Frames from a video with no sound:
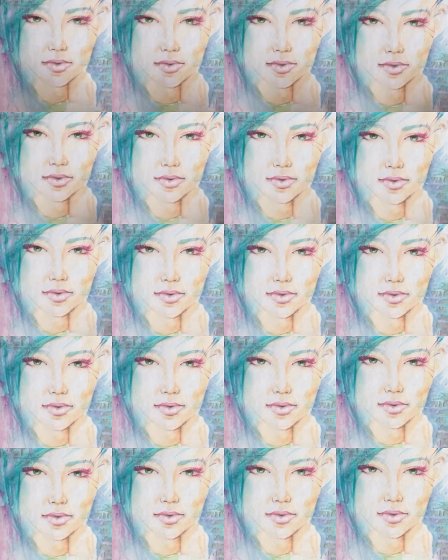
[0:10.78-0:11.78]
for
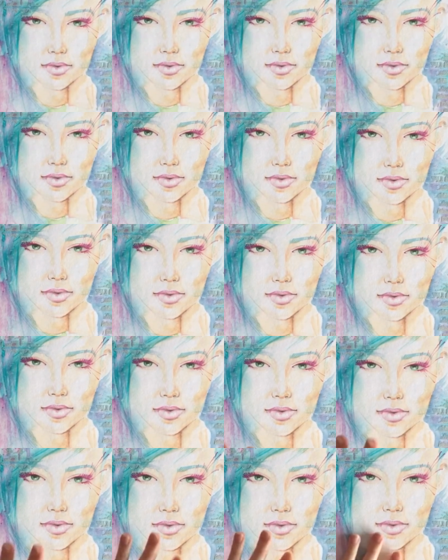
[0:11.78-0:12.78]
you. It's
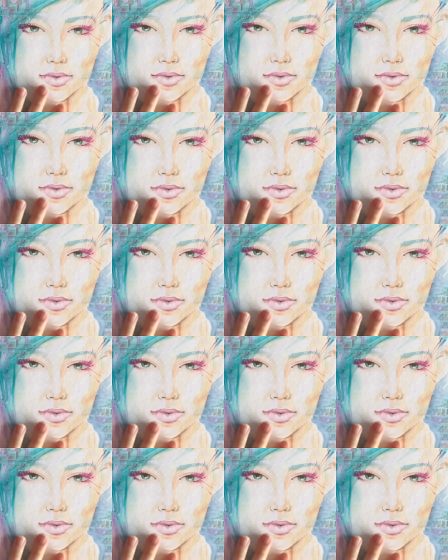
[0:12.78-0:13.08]
a very